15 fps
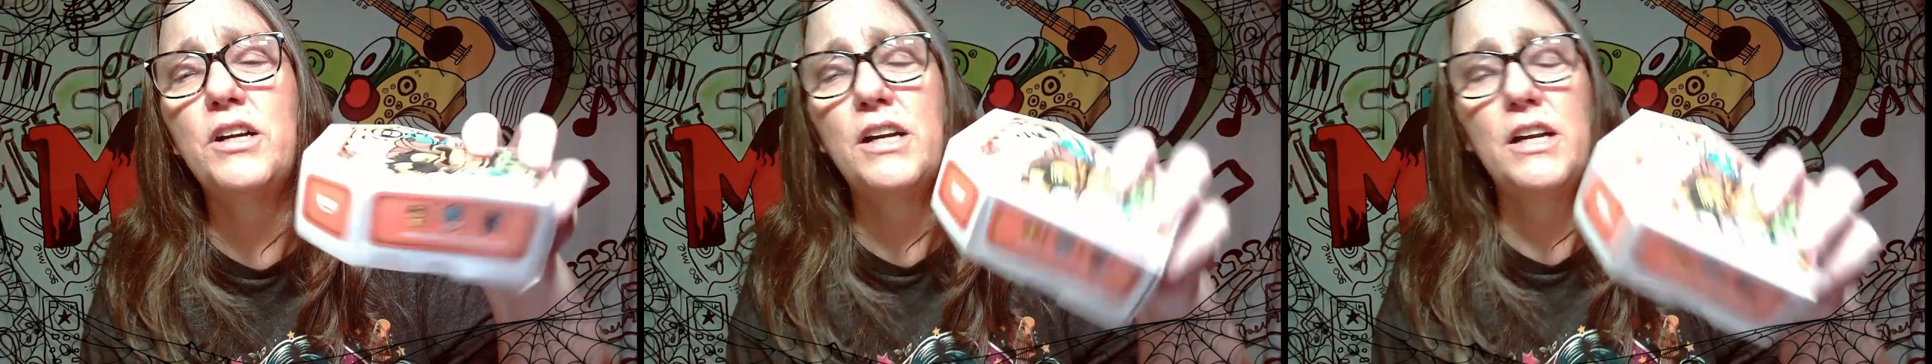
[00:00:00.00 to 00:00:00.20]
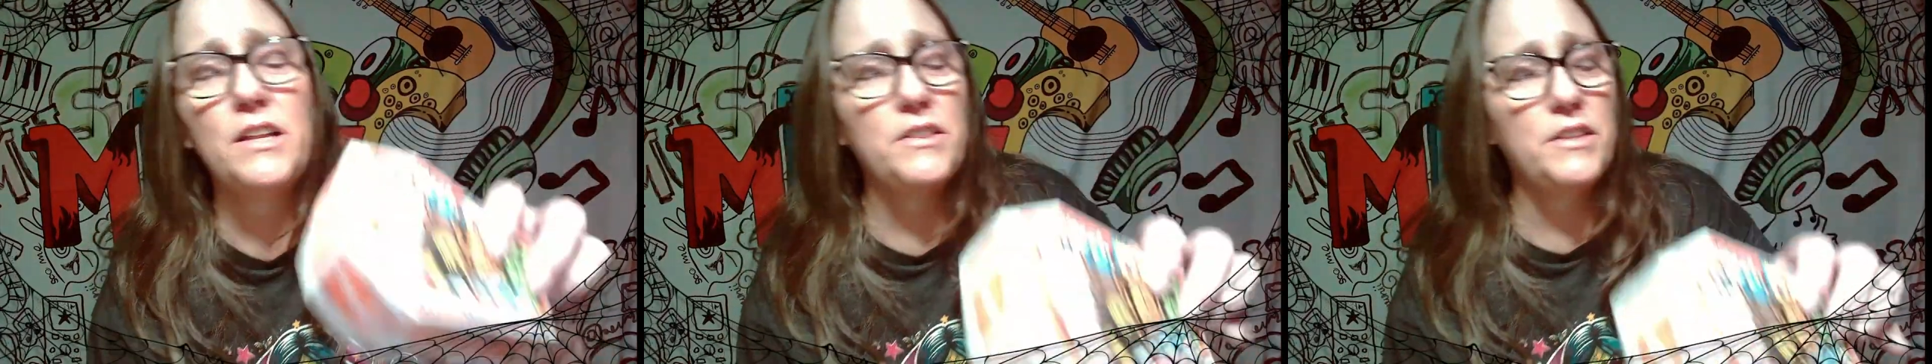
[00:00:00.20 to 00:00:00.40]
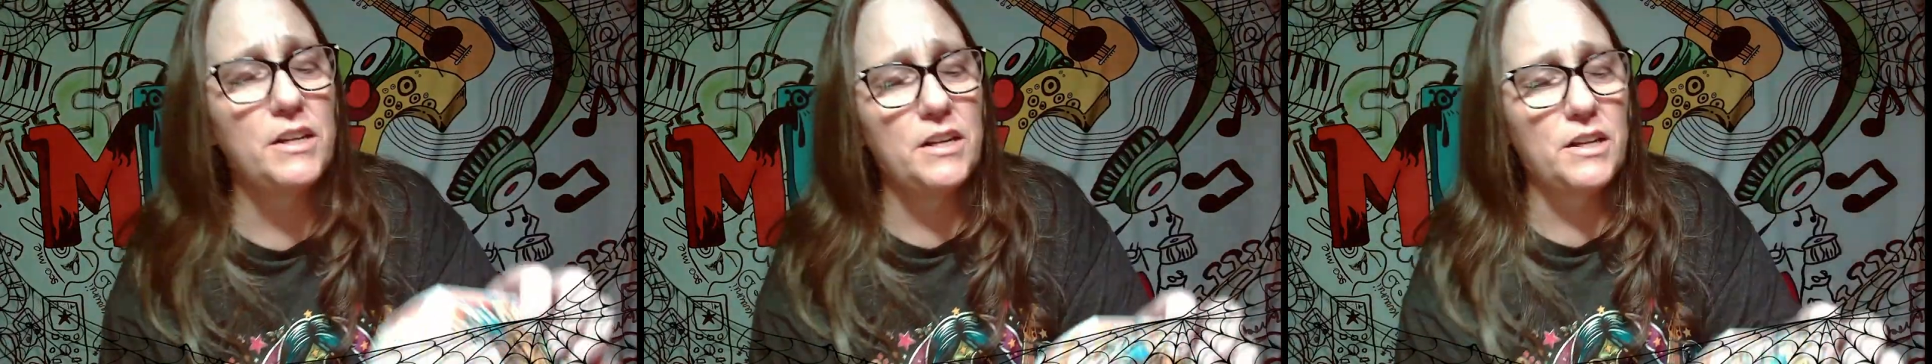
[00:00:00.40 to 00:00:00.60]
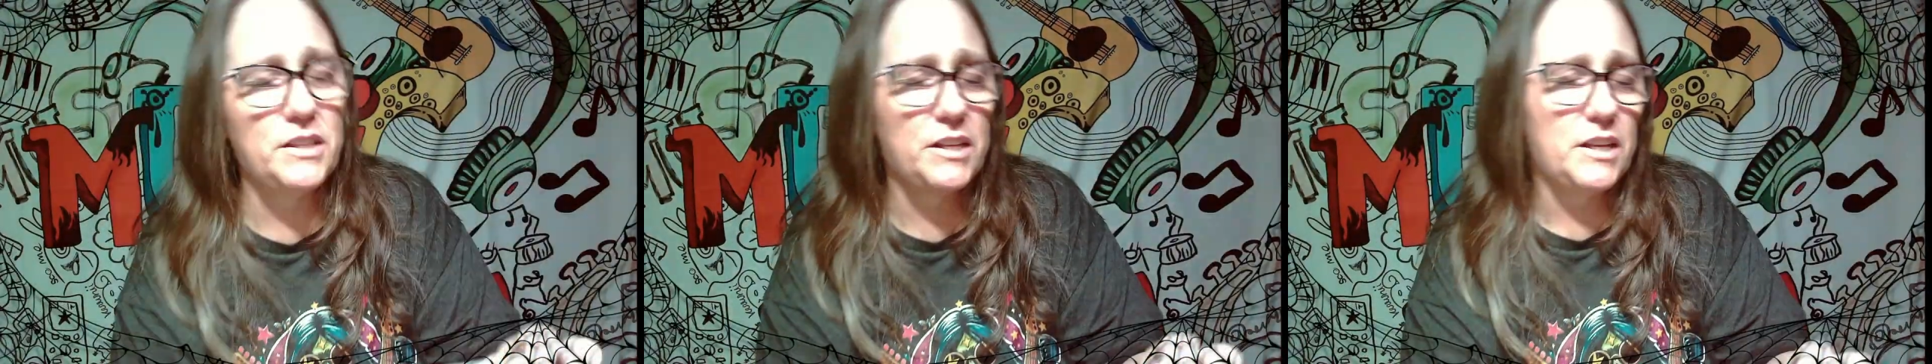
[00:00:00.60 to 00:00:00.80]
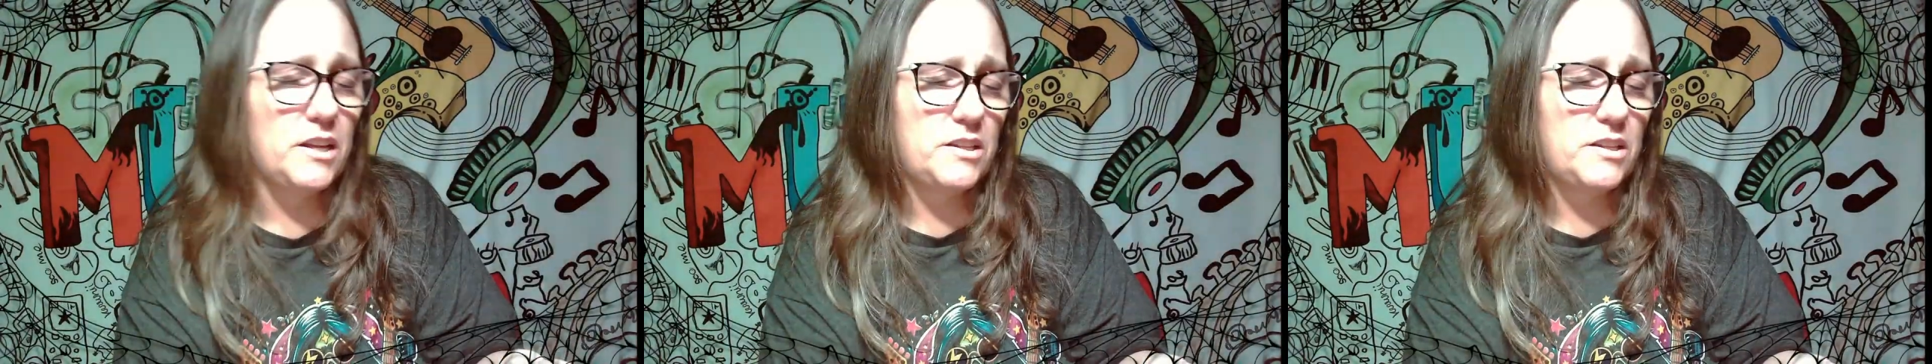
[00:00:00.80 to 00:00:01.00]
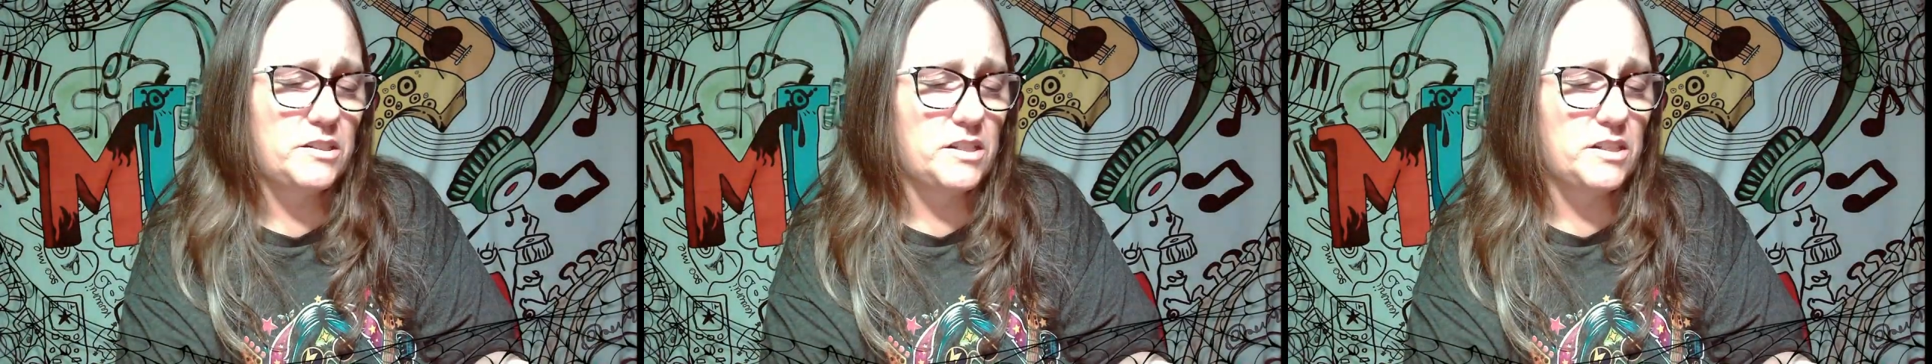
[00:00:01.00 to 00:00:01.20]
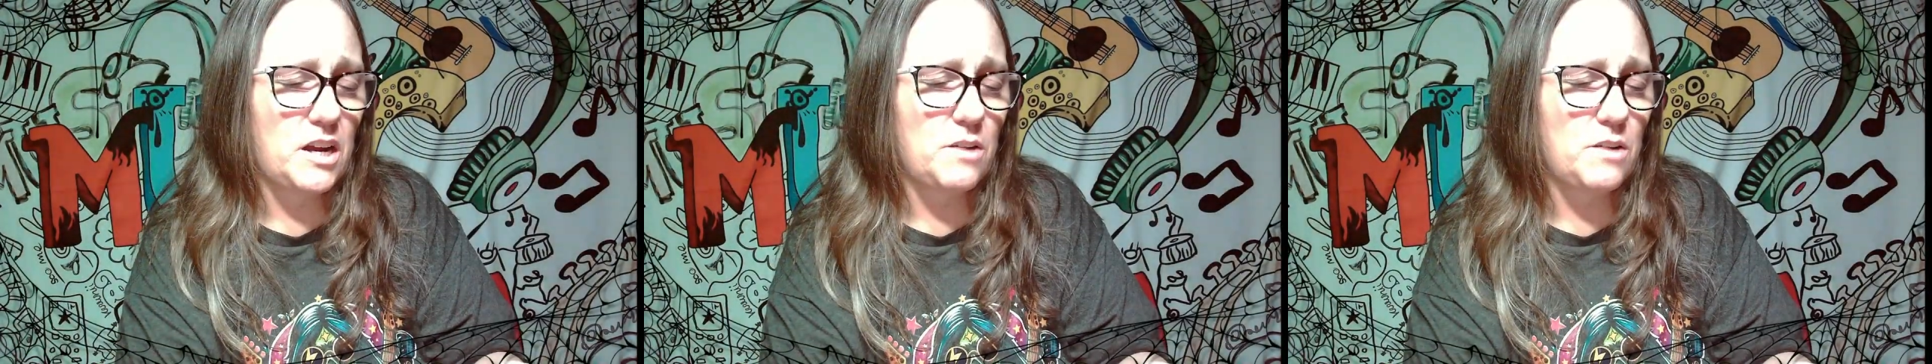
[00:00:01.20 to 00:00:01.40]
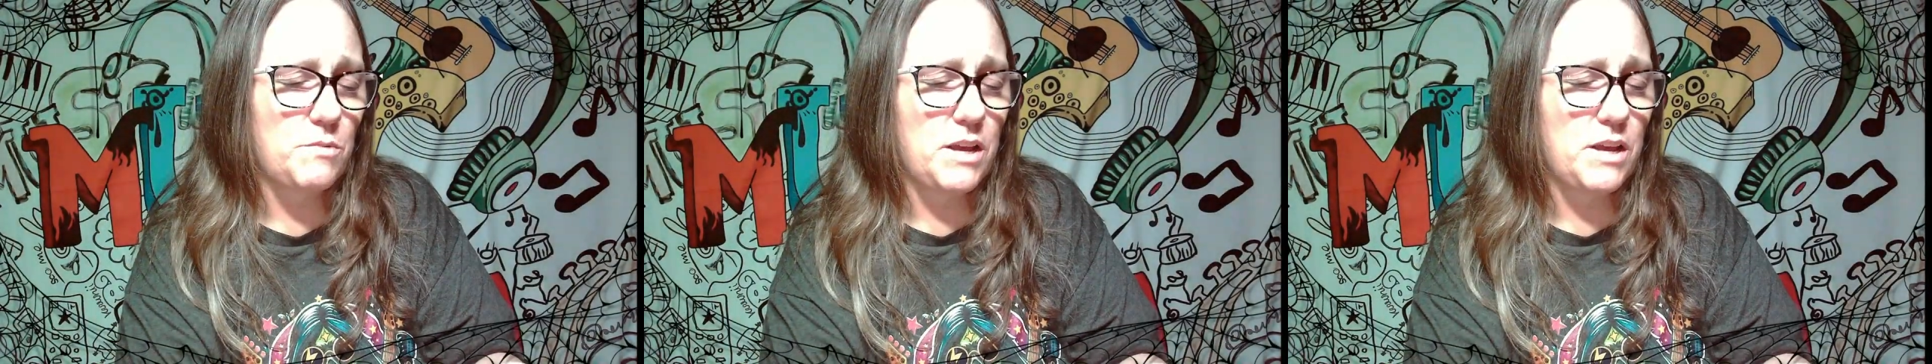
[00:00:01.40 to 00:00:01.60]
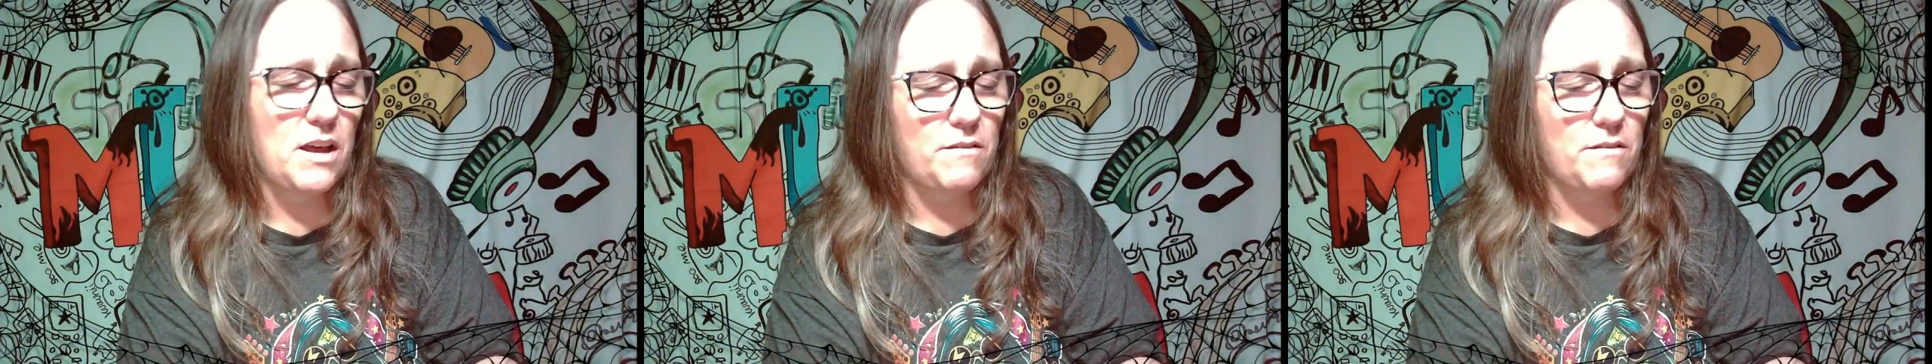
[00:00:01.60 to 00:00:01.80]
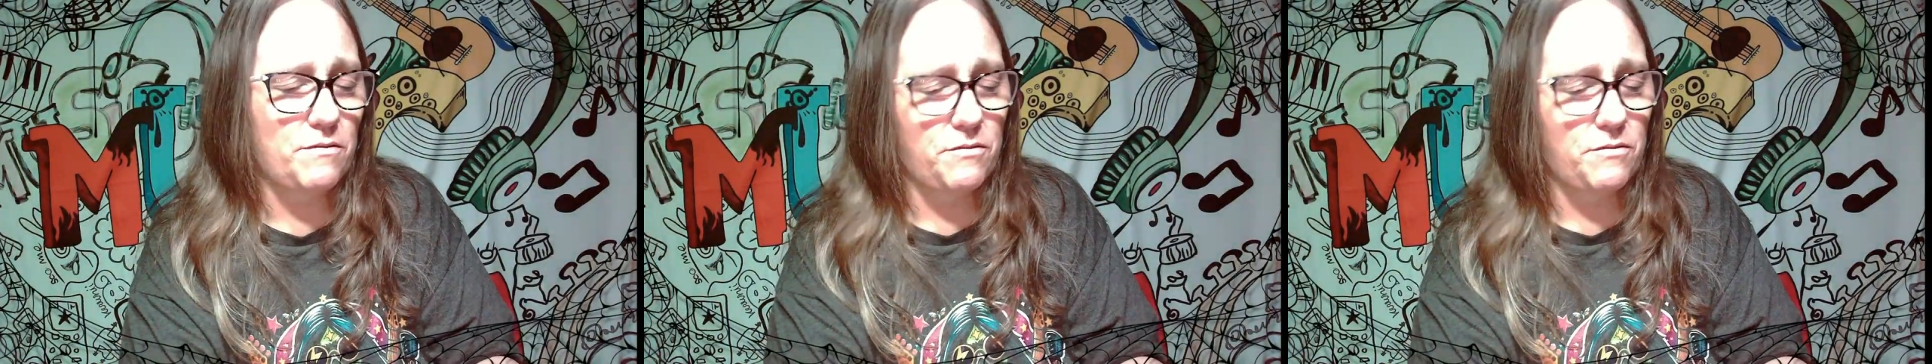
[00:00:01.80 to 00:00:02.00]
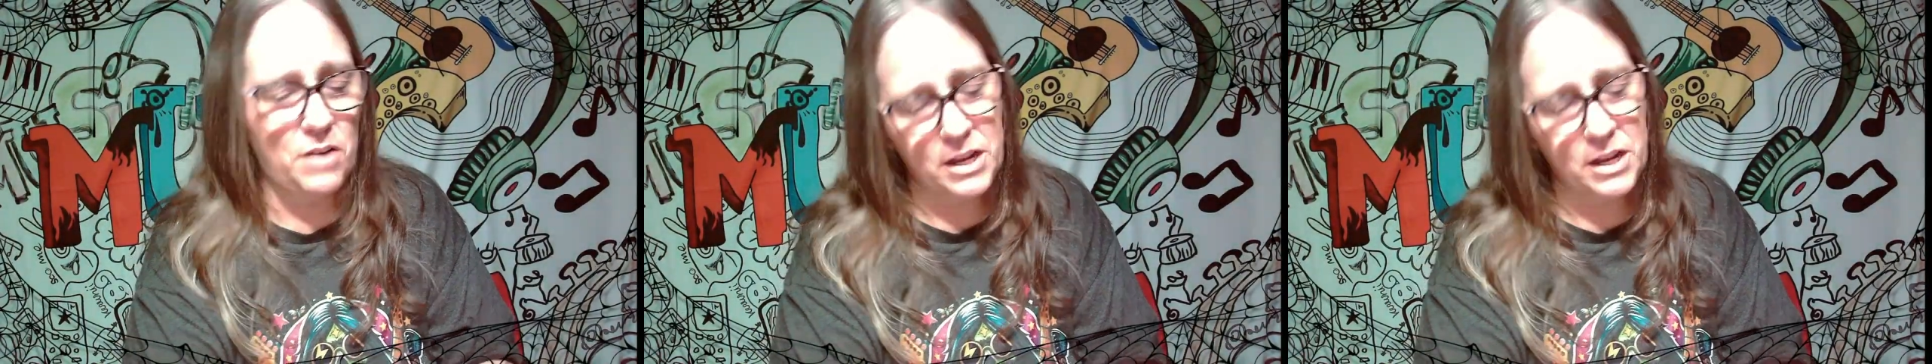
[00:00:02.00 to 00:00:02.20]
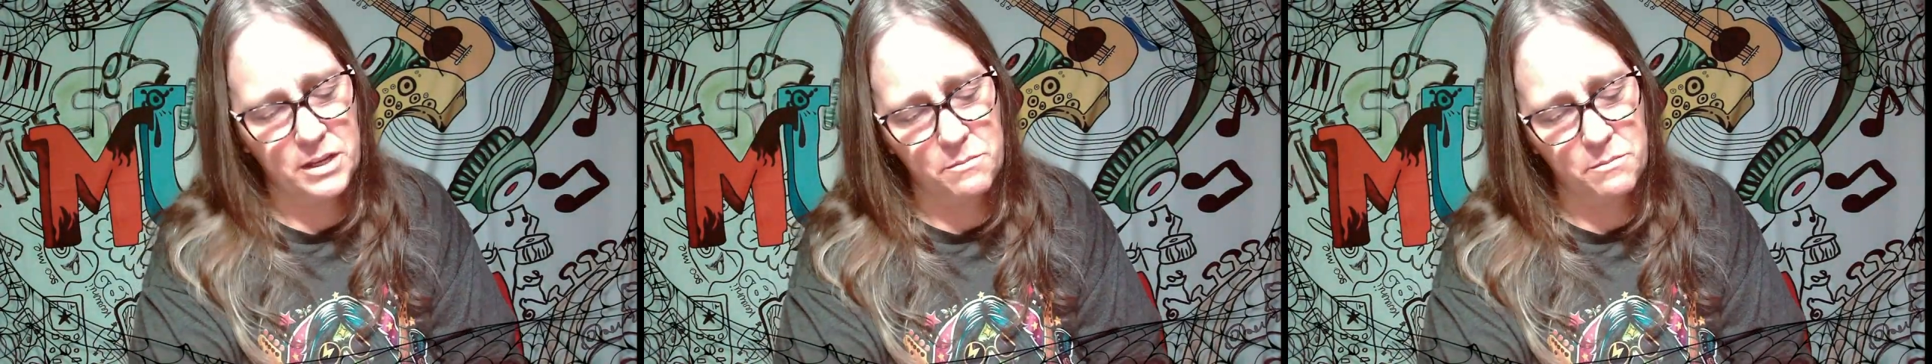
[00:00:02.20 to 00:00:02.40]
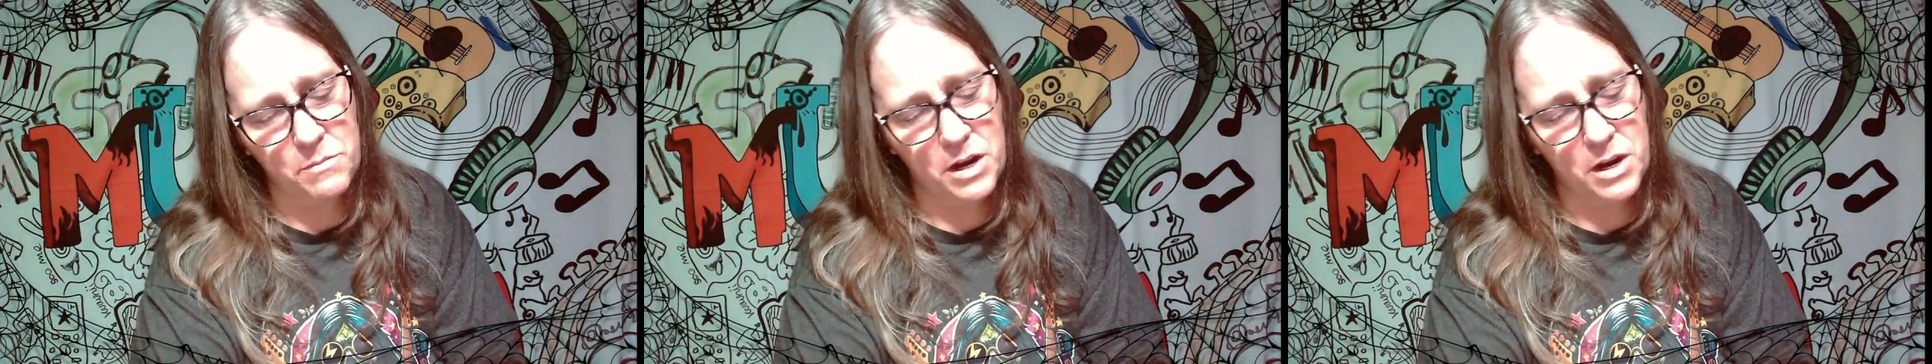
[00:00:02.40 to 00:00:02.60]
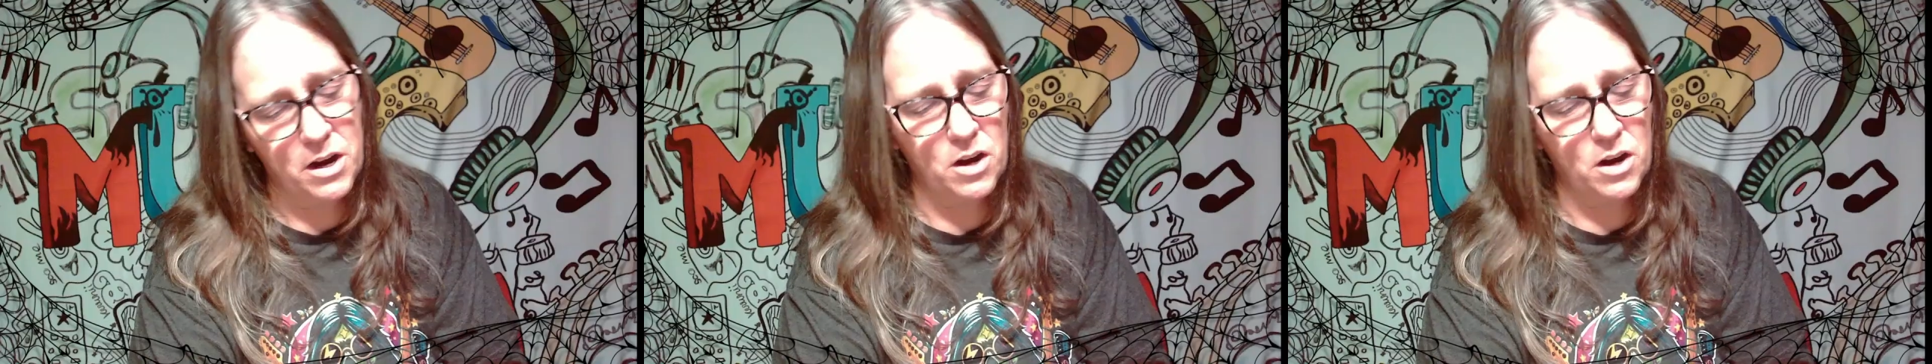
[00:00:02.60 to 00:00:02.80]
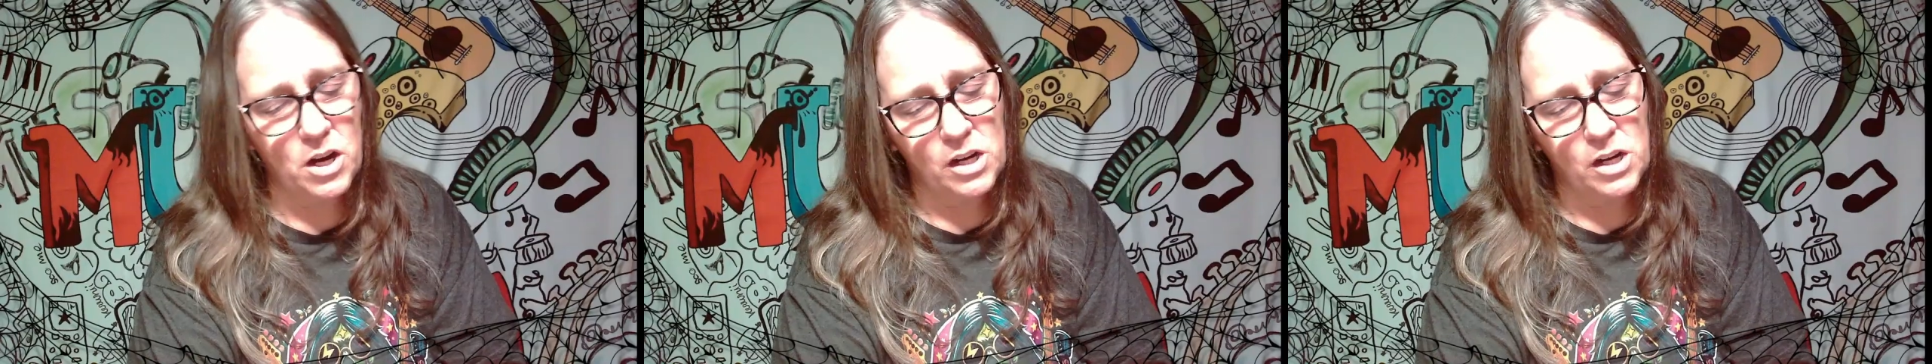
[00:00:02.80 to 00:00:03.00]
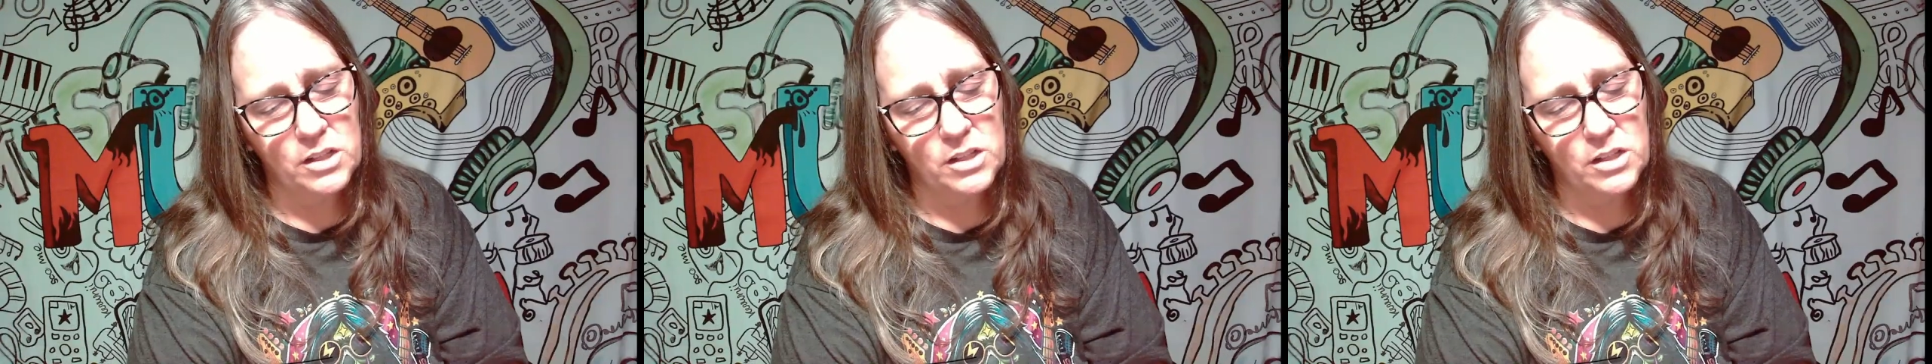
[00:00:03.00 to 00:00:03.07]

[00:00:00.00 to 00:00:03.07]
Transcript: and then on the other side we have Frankenbear,